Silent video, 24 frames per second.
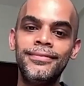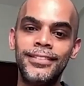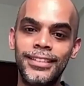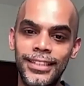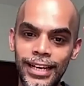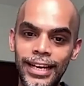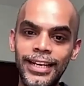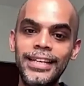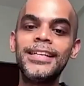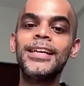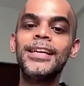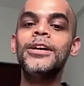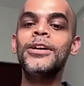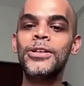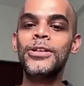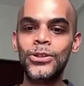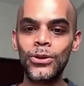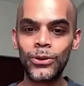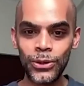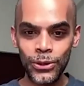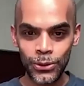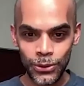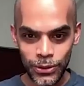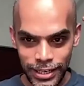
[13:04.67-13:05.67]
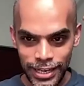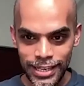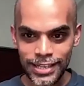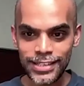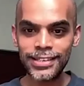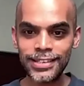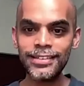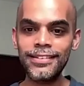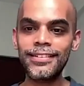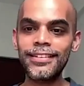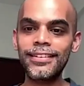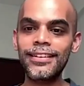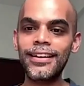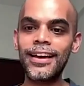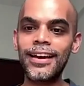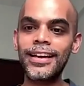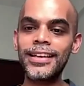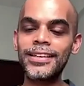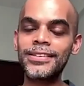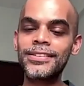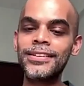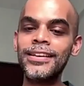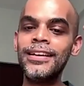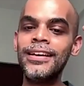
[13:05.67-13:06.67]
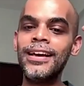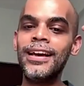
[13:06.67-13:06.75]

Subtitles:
right? So you decentralize